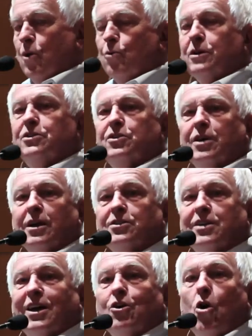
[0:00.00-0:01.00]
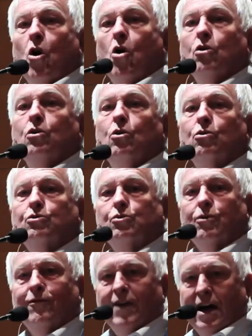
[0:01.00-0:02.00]
which says that all
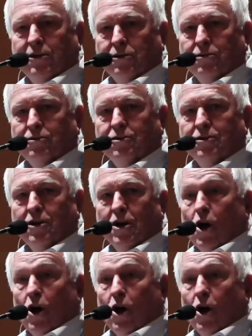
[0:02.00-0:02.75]
cultural values,